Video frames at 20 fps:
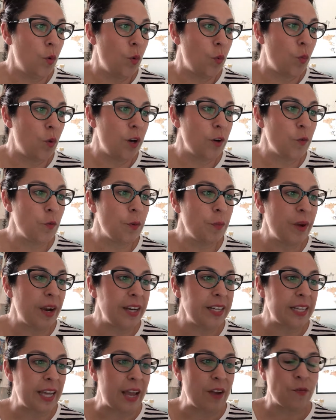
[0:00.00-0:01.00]
want to
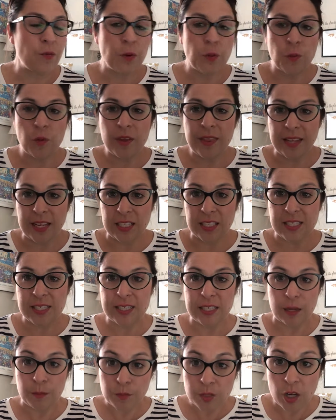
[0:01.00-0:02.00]
remind everyone that
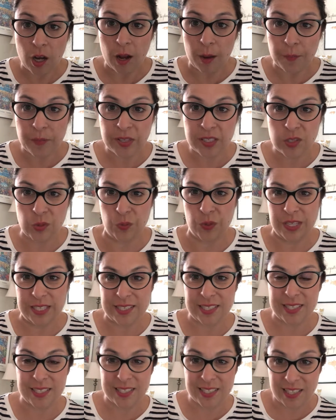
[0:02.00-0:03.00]
some topics we
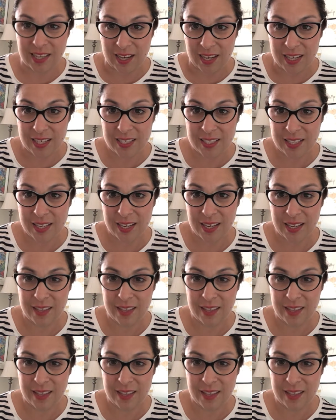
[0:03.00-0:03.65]
discuss